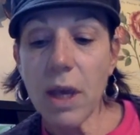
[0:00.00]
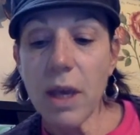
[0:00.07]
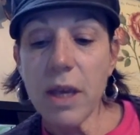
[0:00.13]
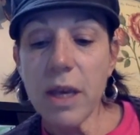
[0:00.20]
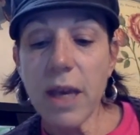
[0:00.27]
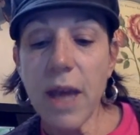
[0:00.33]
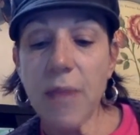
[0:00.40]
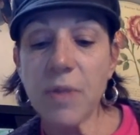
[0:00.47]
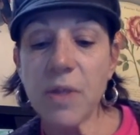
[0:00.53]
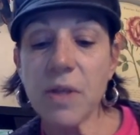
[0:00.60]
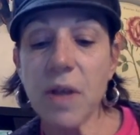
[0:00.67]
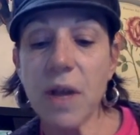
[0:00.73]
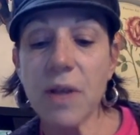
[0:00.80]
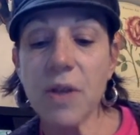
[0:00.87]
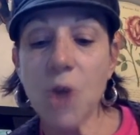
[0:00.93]
He kept his
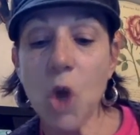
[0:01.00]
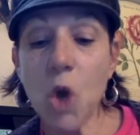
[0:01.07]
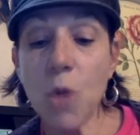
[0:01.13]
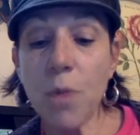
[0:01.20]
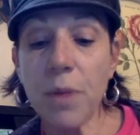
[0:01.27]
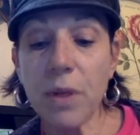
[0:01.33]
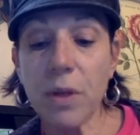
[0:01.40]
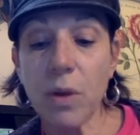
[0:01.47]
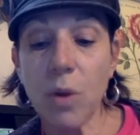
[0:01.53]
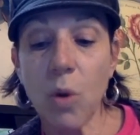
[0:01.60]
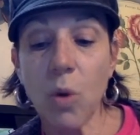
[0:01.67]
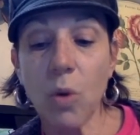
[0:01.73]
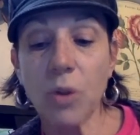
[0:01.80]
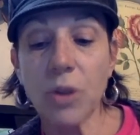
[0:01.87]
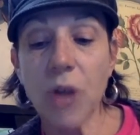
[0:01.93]
eyes open the
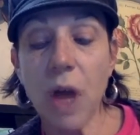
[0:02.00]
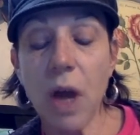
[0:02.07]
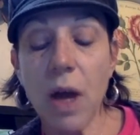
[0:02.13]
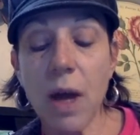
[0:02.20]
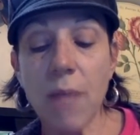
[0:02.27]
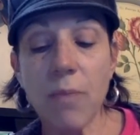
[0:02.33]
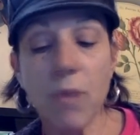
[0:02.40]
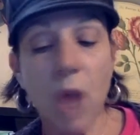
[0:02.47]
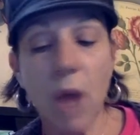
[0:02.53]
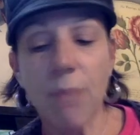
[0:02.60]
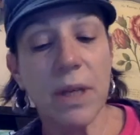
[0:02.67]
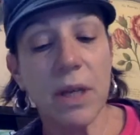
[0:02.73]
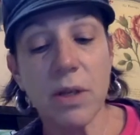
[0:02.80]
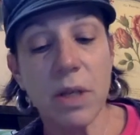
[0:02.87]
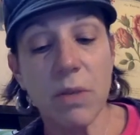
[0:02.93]
whole time, not
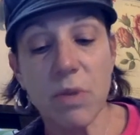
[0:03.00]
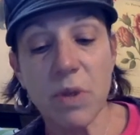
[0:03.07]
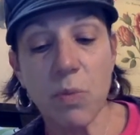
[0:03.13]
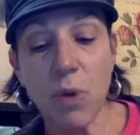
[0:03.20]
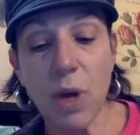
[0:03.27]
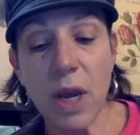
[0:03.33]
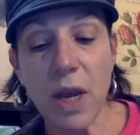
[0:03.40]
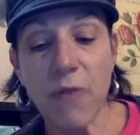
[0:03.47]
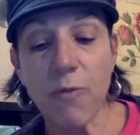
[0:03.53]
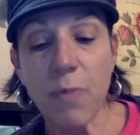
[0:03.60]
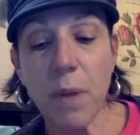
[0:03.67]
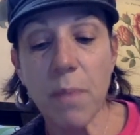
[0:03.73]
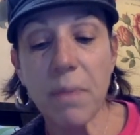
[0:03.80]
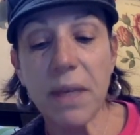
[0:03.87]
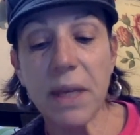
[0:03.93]
because he was brave,
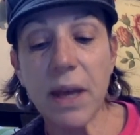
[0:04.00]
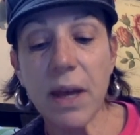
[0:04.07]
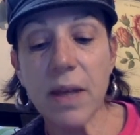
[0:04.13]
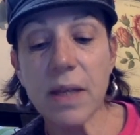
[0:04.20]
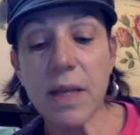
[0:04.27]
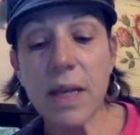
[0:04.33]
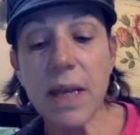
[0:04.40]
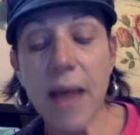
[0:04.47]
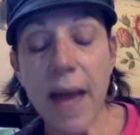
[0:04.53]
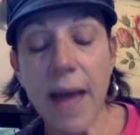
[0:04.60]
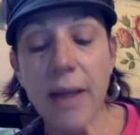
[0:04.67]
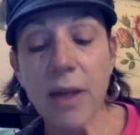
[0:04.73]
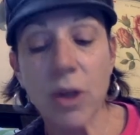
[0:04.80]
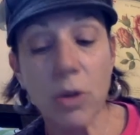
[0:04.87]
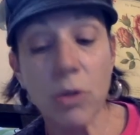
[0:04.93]
but because he
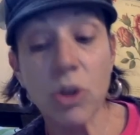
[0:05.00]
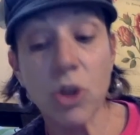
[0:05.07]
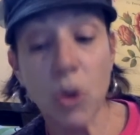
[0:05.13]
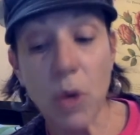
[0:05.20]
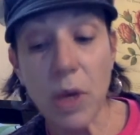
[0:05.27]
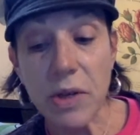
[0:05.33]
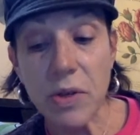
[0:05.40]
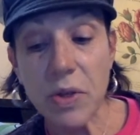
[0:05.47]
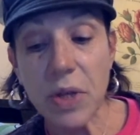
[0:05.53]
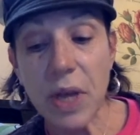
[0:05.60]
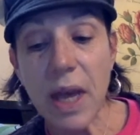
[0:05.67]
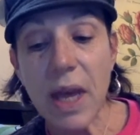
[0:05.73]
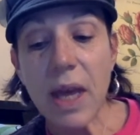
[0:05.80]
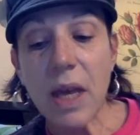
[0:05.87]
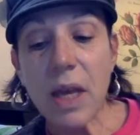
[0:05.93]
had no choice.
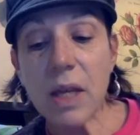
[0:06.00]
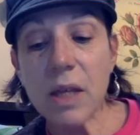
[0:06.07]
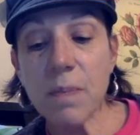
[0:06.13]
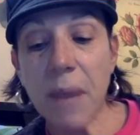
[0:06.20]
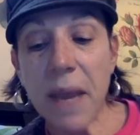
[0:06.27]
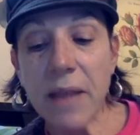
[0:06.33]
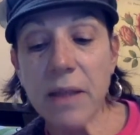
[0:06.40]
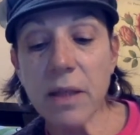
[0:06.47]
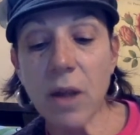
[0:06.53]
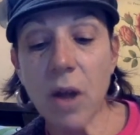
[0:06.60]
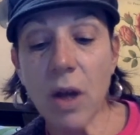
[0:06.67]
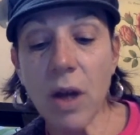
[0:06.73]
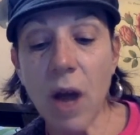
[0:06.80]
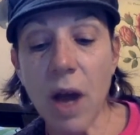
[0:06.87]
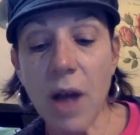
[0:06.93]
His painted
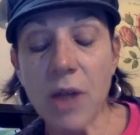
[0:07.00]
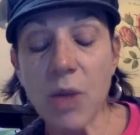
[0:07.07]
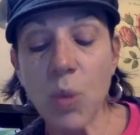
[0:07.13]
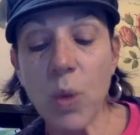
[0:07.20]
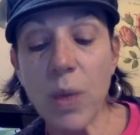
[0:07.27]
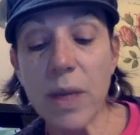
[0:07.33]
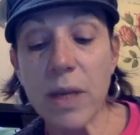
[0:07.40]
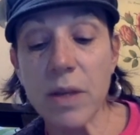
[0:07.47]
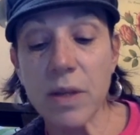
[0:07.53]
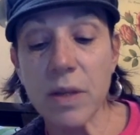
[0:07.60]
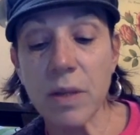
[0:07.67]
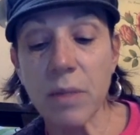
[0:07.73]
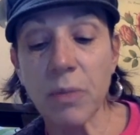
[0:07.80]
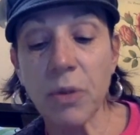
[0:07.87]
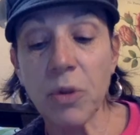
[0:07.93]
on eyes witnessed
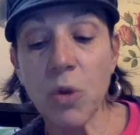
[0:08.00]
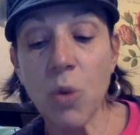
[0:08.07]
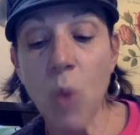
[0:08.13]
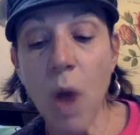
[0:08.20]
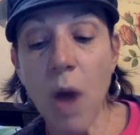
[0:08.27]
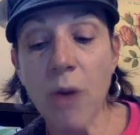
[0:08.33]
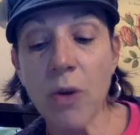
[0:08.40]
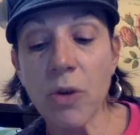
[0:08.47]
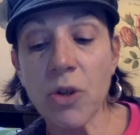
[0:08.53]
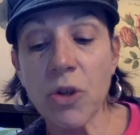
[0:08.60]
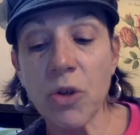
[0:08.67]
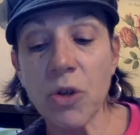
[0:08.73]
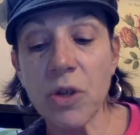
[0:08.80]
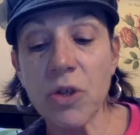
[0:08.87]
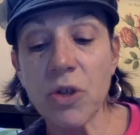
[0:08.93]
the blue water
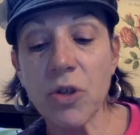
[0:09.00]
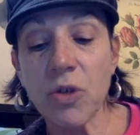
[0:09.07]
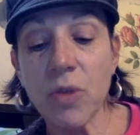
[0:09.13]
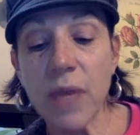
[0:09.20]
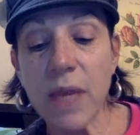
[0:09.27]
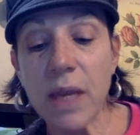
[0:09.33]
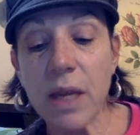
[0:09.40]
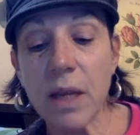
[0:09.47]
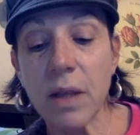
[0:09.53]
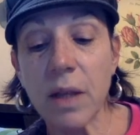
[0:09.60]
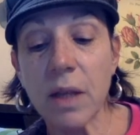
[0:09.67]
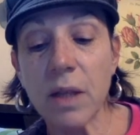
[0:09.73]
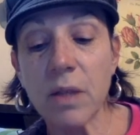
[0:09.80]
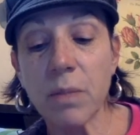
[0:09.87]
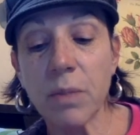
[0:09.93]
turning to green and
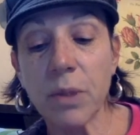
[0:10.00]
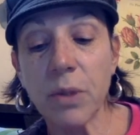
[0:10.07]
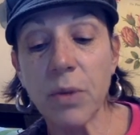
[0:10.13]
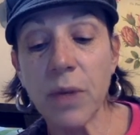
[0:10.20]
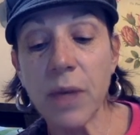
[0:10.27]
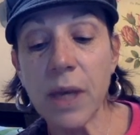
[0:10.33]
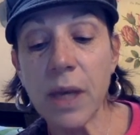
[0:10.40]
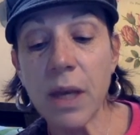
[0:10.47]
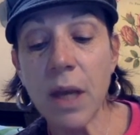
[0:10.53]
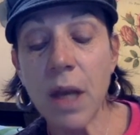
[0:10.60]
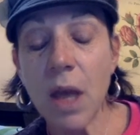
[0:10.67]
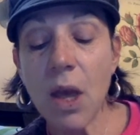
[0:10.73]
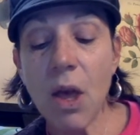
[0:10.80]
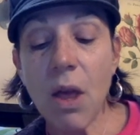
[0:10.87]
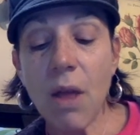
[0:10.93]
then to blue again.
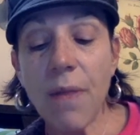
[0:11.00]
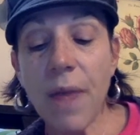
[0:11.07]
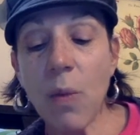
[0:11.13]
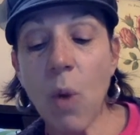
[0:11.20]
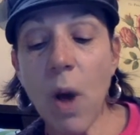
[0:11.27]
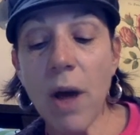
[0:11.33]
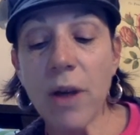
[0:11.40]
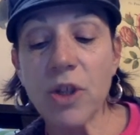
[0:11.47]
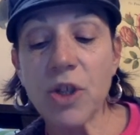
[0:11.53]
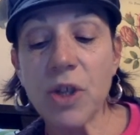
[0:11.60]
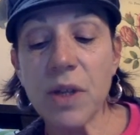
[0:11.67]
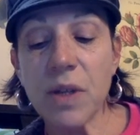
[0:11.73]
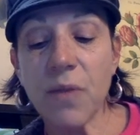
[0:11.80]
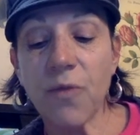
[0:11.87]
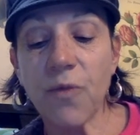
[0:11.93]
They watched
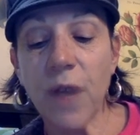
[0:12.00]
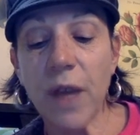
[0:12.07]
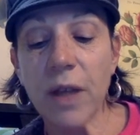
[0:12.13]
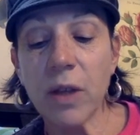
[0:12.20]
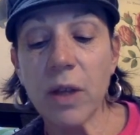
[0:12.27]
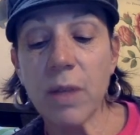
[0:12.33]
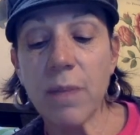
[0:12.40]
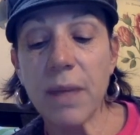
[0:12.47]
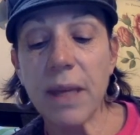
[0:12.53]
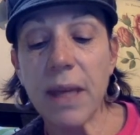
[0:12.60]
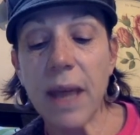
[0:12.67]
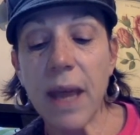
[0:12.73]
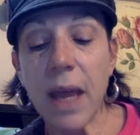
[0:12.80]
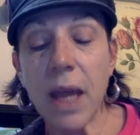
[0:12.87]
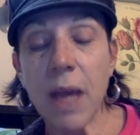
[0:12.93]
as it finally
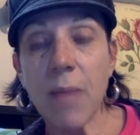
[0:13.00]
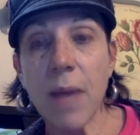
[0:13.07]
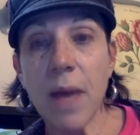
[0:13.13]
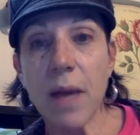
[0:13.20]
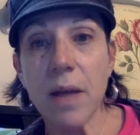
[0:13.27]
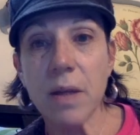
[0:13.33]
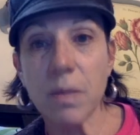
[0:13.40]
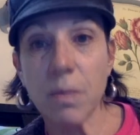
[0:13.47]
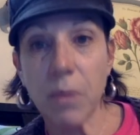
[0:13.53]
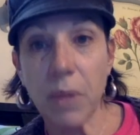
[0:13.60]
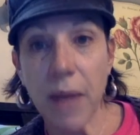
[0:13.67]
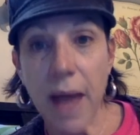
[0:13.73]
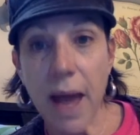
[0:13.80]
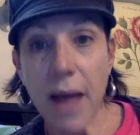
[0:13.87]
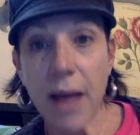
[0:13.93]
became as
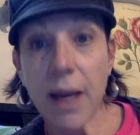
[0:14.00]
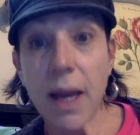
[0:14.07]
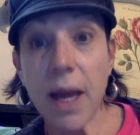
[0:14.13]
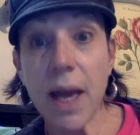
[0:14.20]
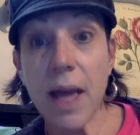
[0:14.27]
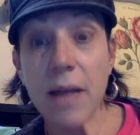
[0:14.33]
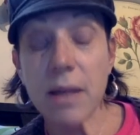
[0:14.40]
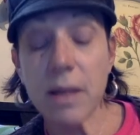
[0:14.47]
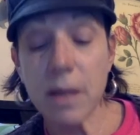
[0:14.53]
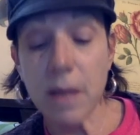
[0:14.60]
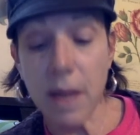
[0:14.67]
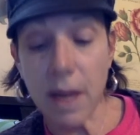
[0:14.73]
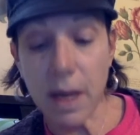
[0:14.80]
black as night.